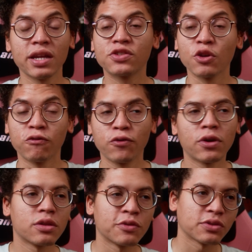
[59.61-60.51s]
So
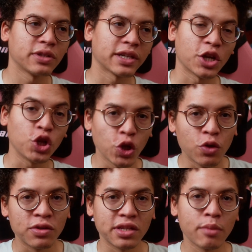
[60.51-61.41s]
far, there was only like a
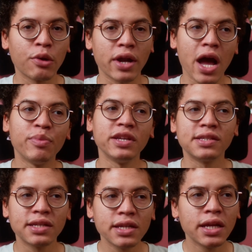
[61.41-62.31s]
closed demo at
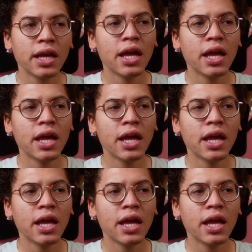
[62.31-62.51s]
IBC,